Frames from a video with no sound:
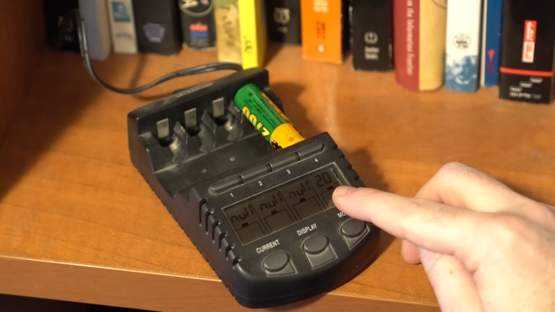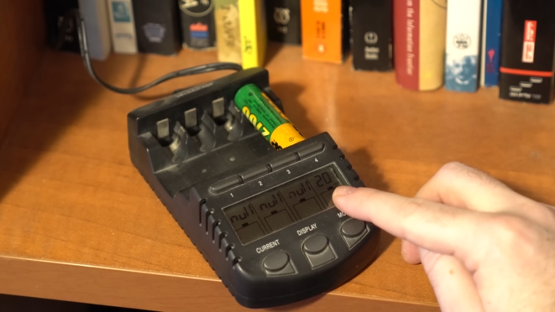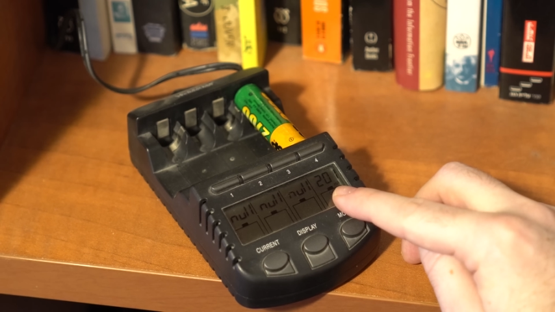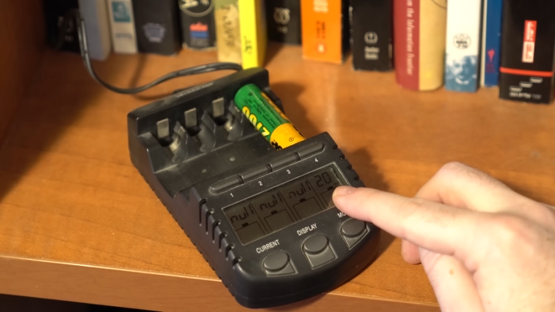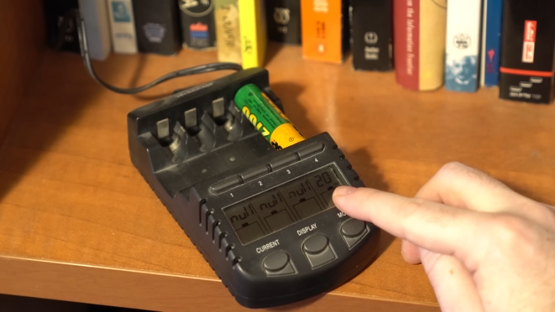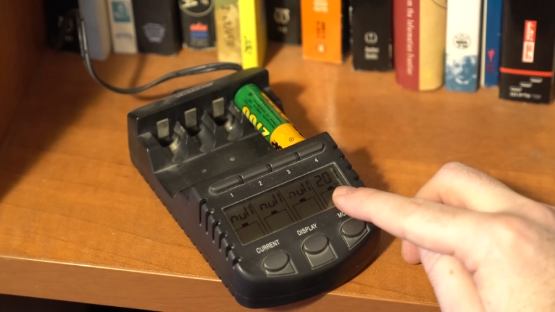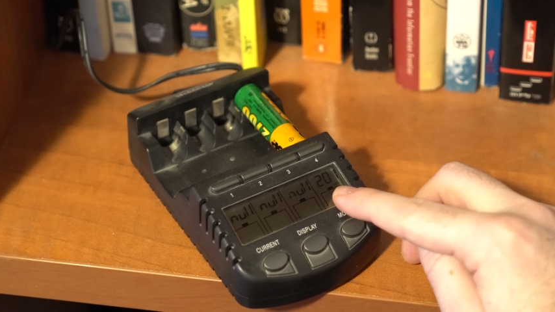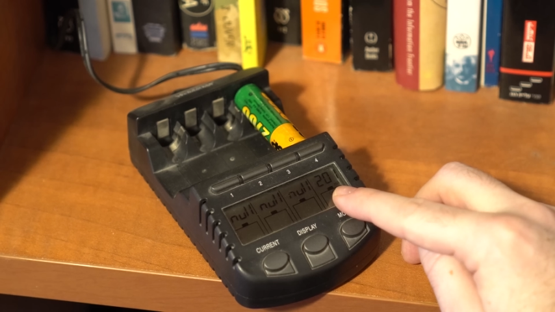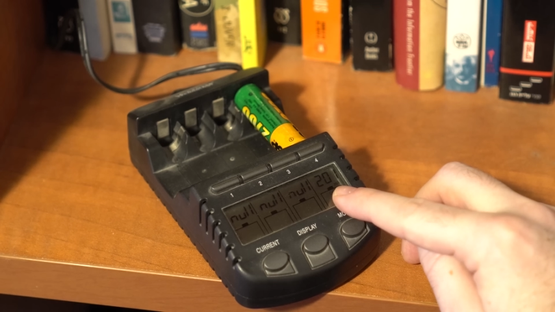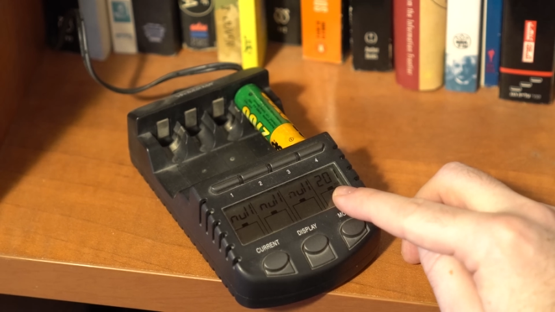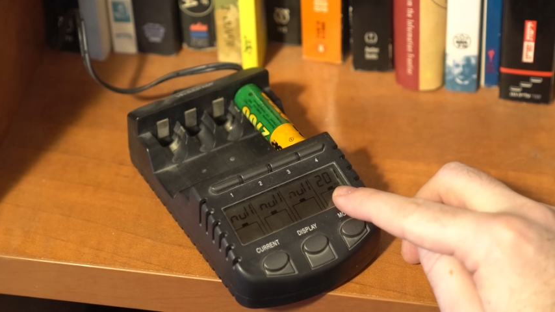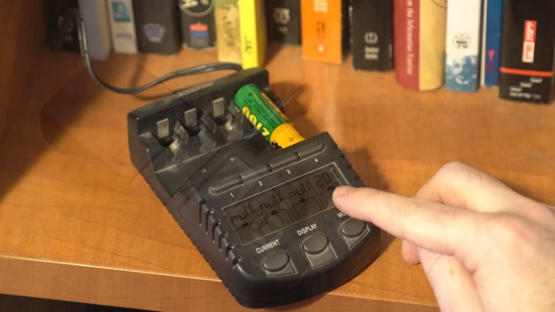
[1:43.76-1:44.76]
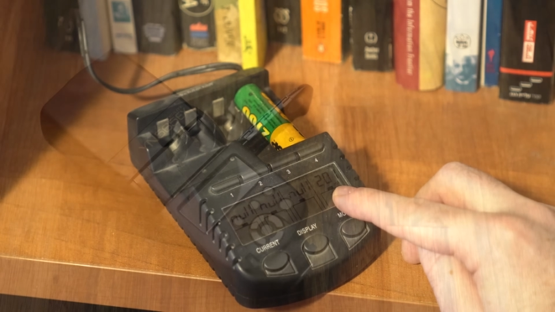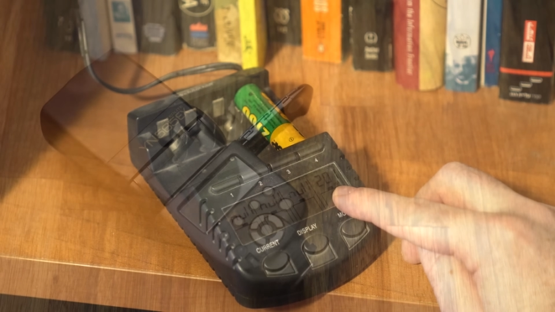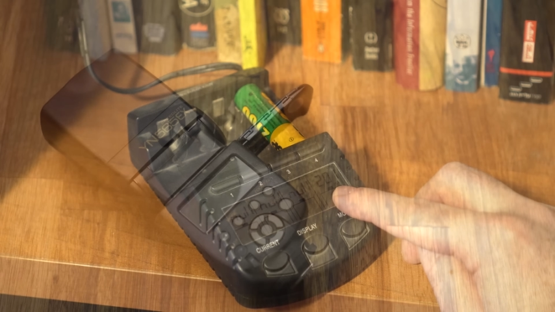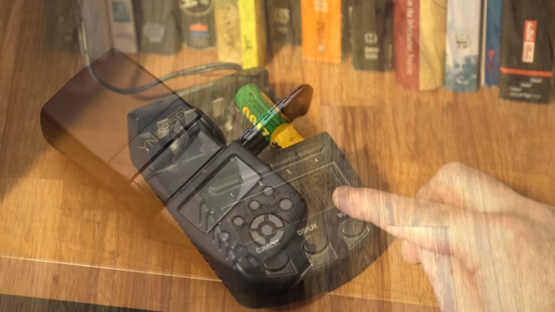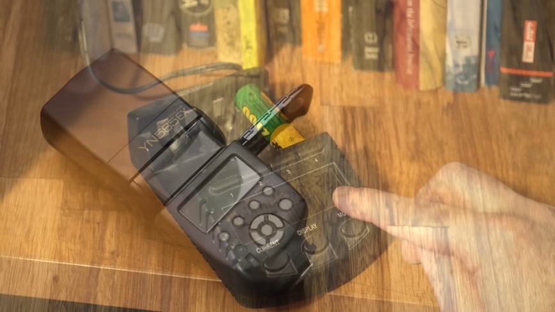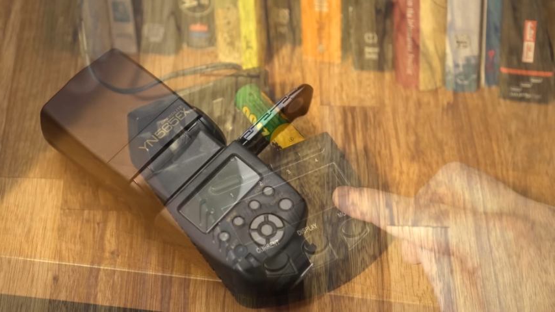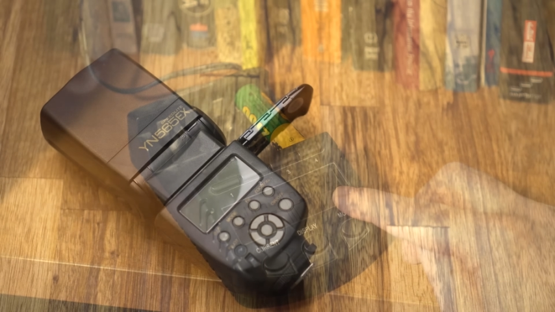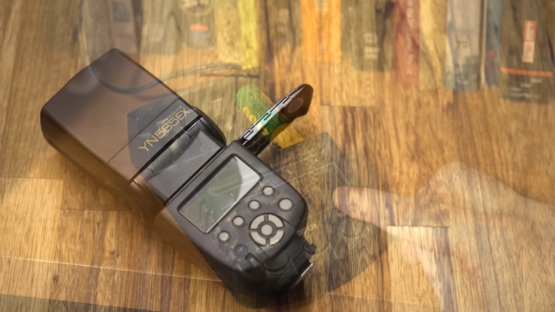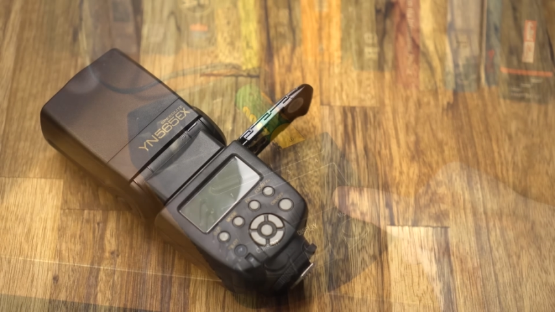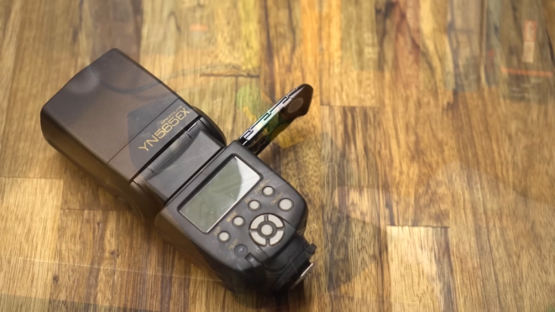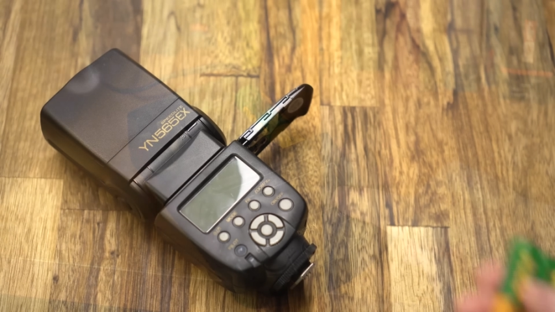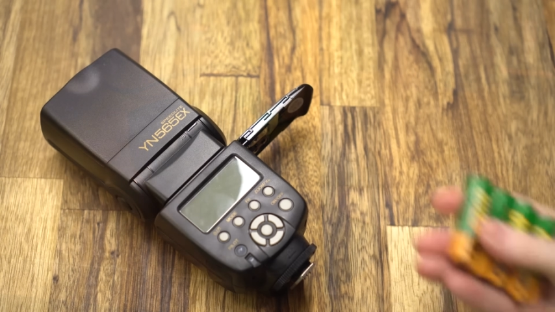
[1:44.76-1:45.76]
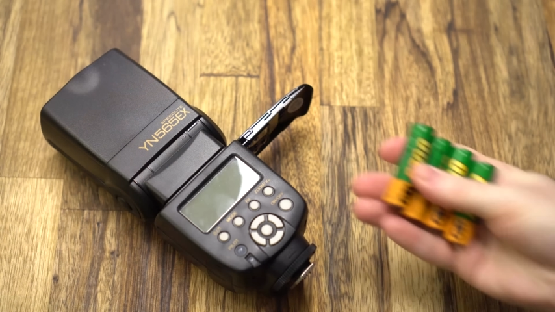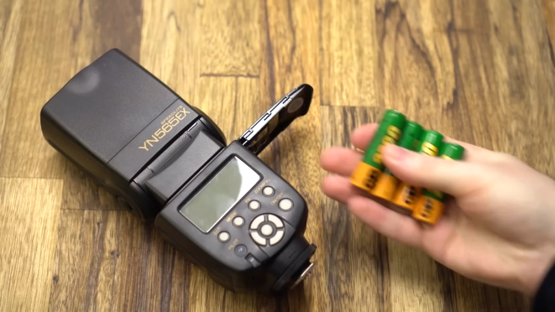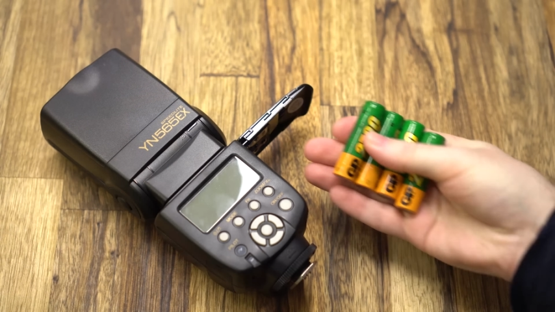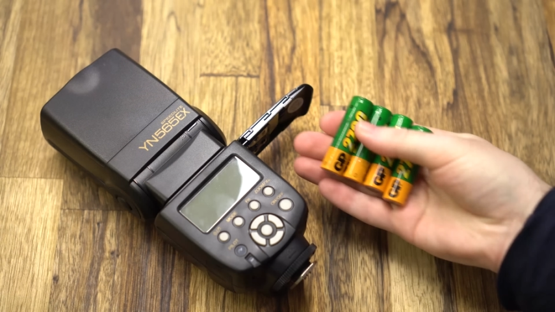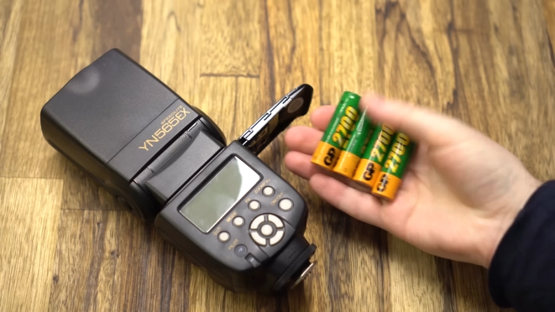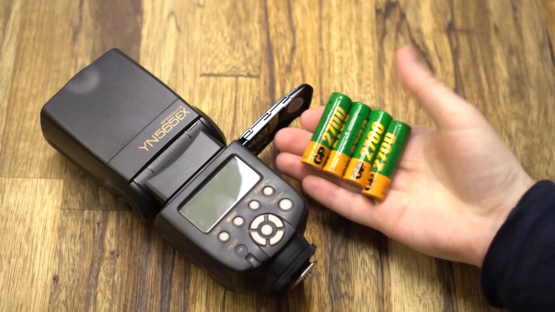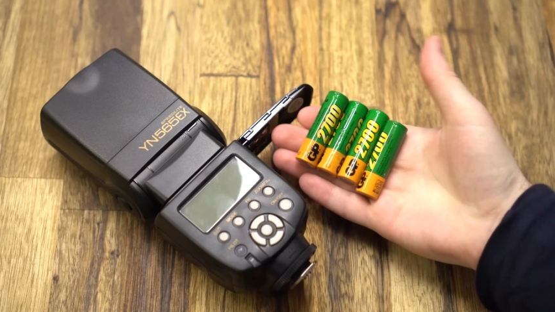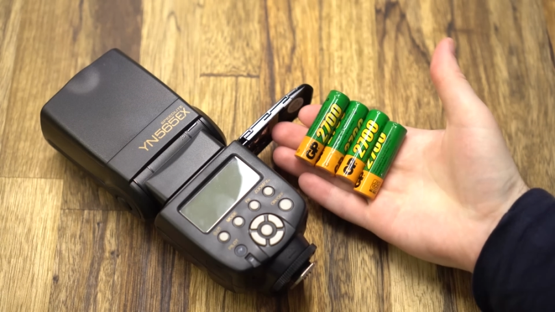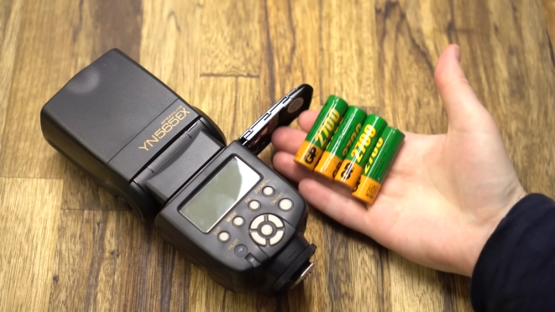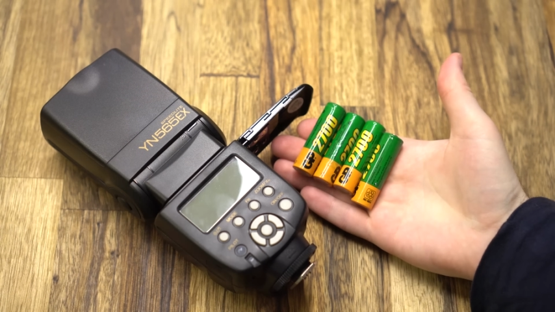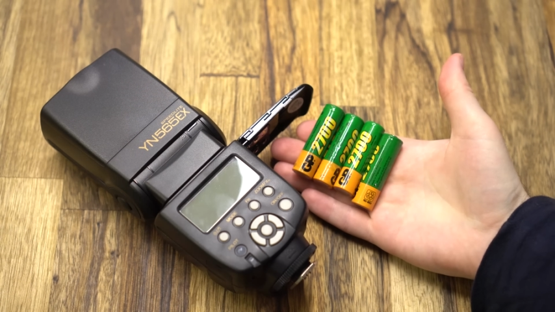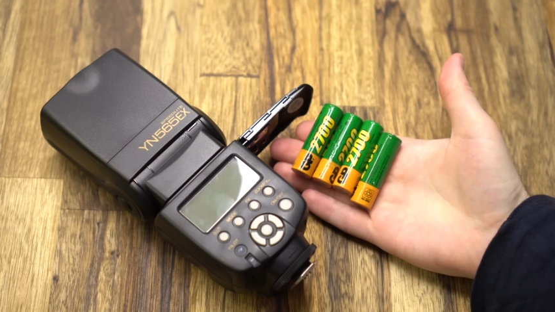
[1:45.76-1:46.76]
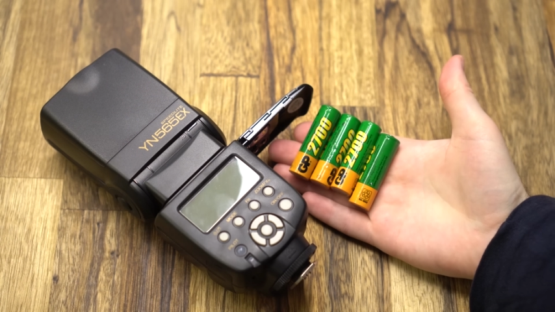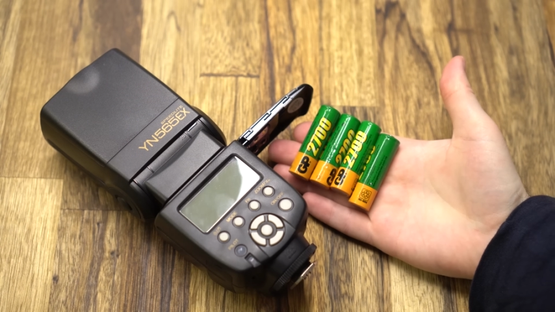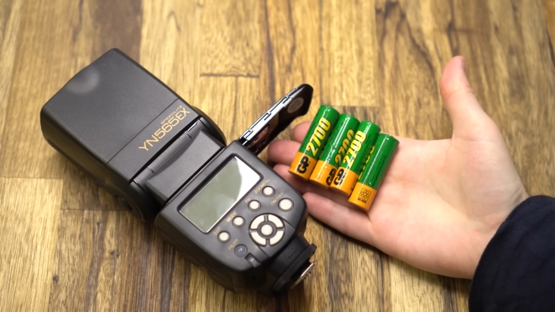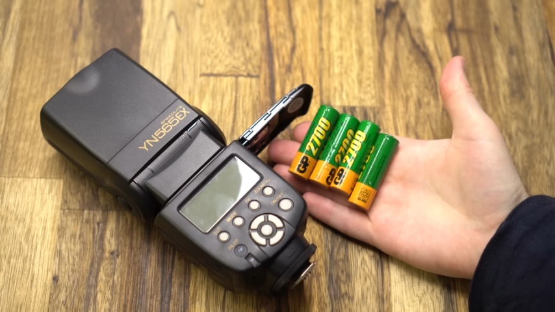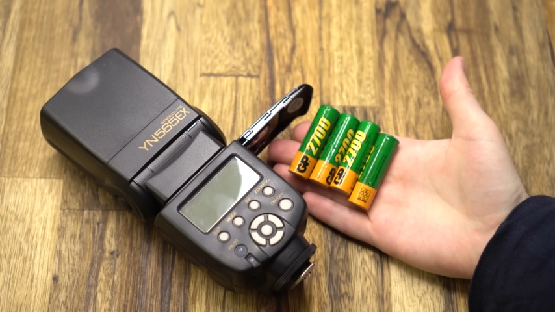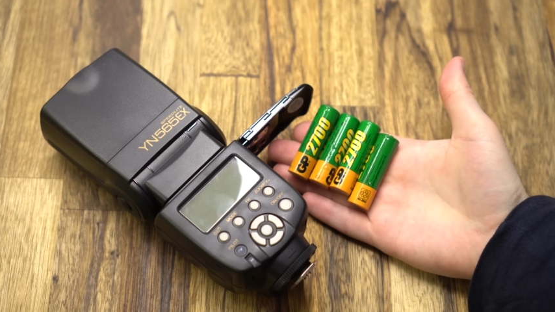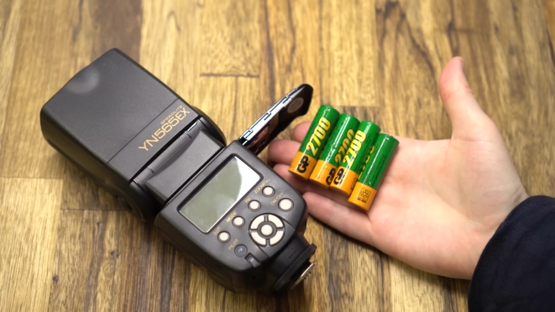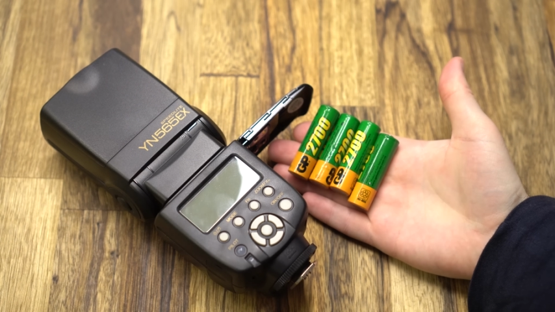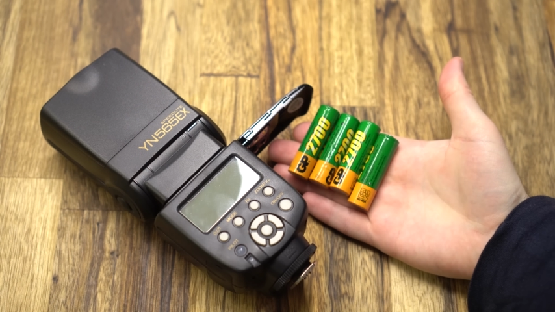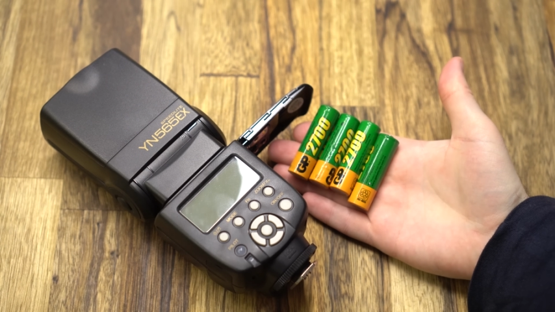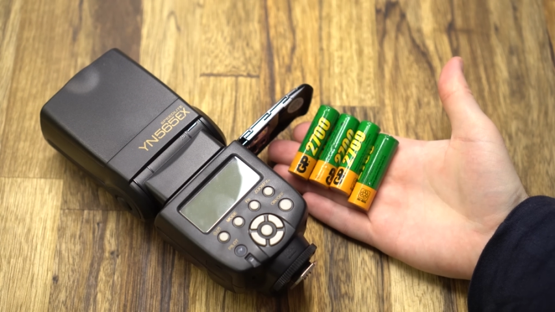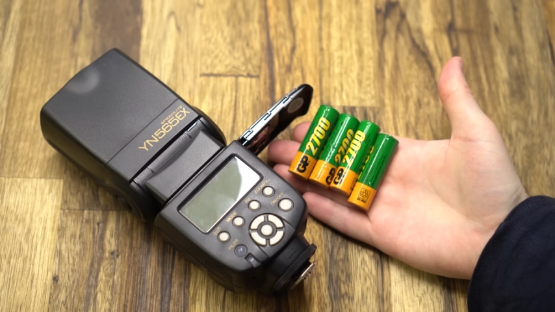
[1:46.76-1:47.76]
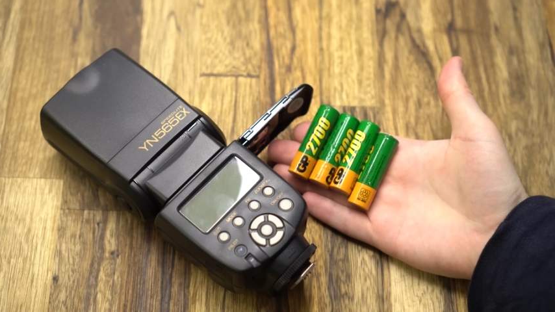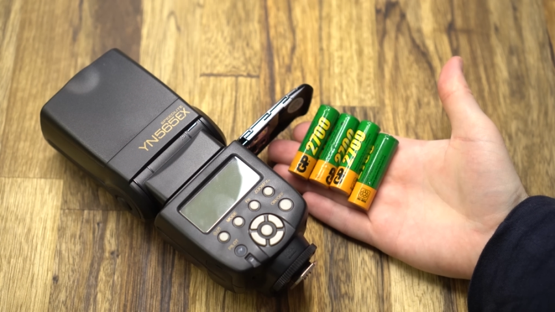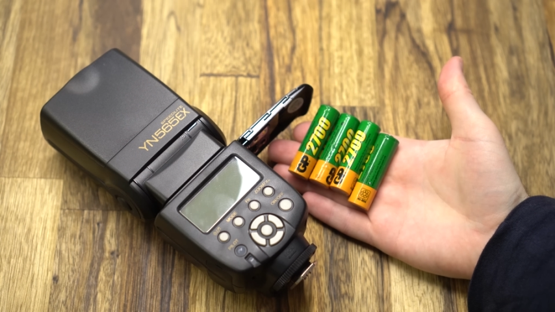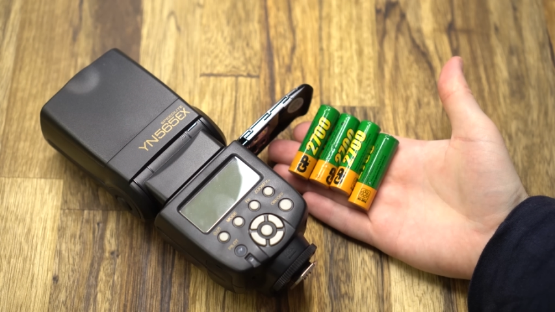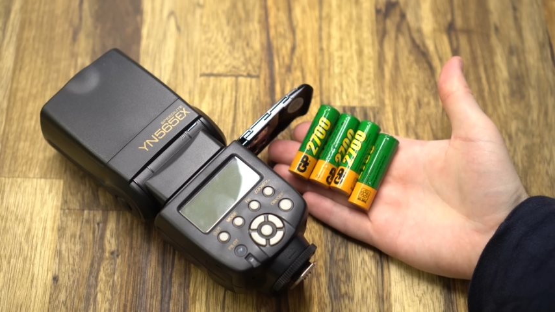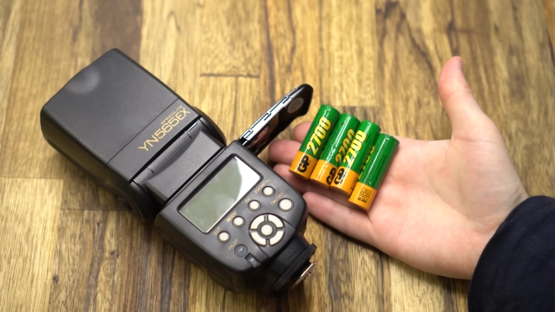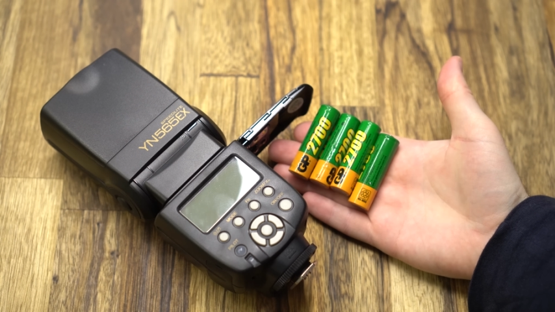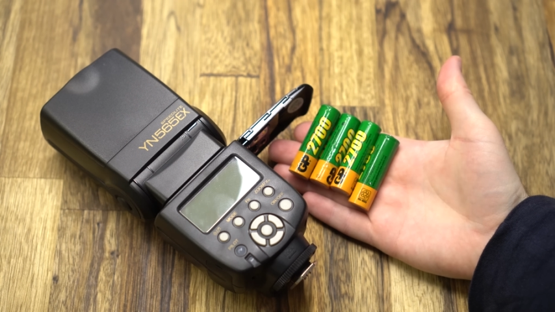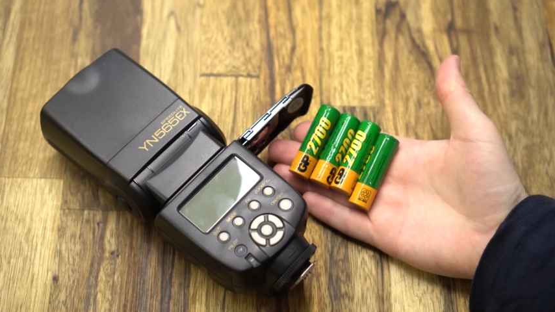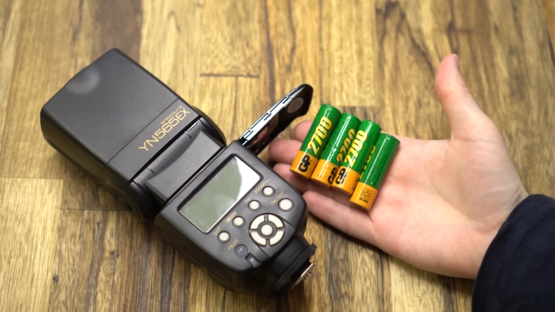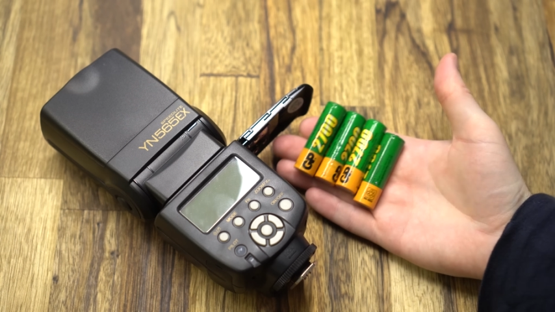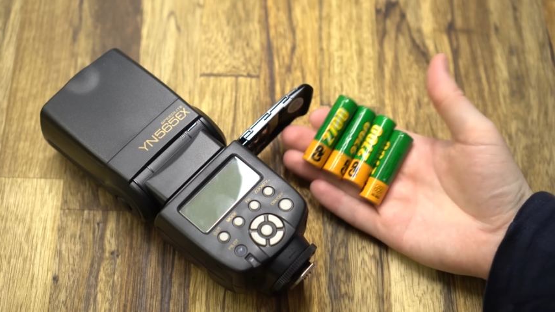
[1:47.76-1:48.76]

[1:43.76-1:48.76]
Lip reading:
No face is visible, so there are no lips to read.